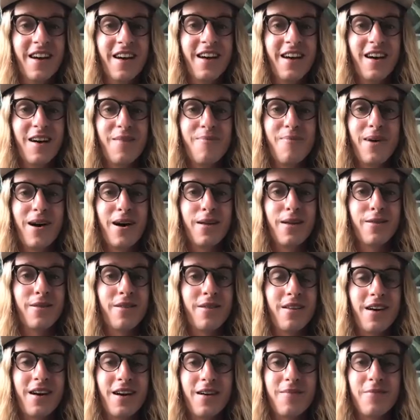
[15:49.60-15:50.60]
a month.
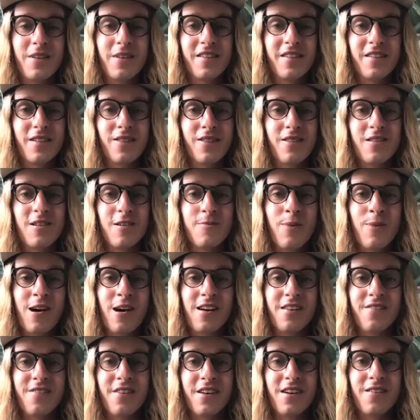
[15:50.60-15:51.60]
Um, that's a third
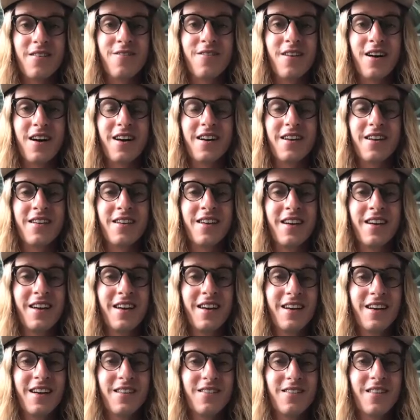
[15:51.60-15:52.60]
party verified
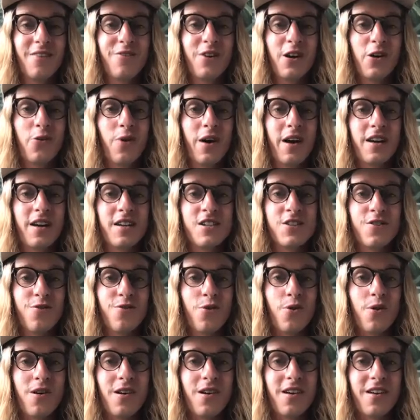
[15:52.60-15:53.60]
living wage
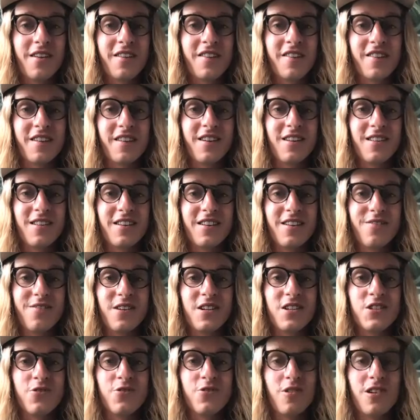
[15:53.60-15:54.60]
for a single
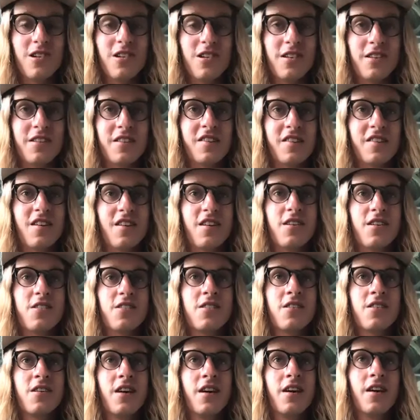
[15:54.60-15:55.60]
individual. And
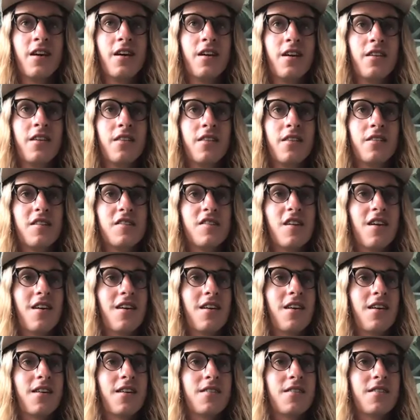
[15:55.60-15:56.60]
so these
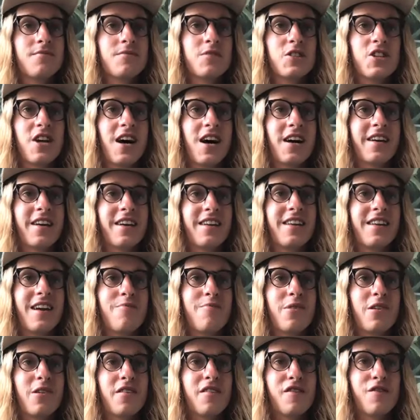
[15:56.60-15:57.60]
are shocking
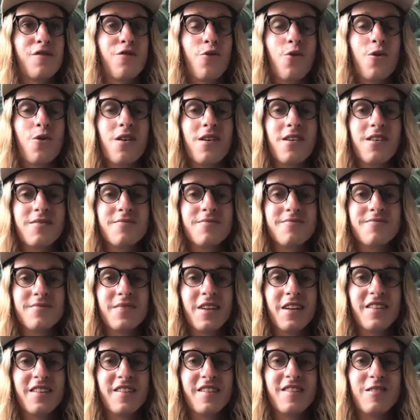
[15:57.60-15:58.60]
numbers for
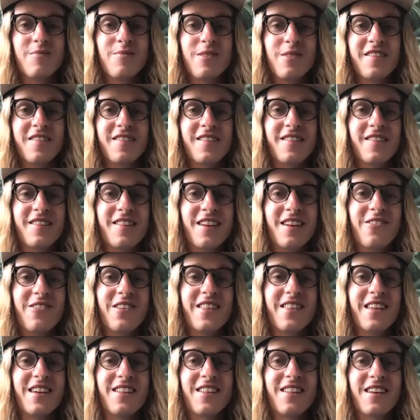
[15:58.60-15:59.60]
consumers to see when
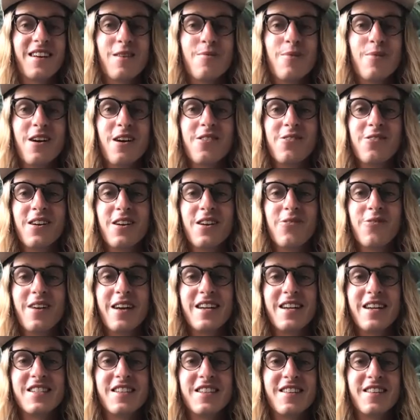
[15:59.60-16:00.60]
they think about what a
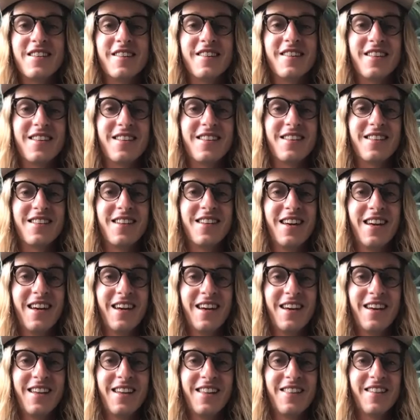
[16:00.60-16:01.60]
wage is in
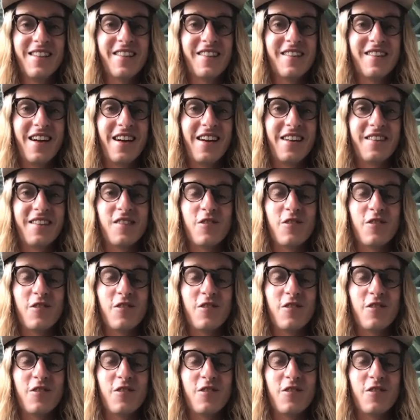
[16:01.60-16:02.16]
the states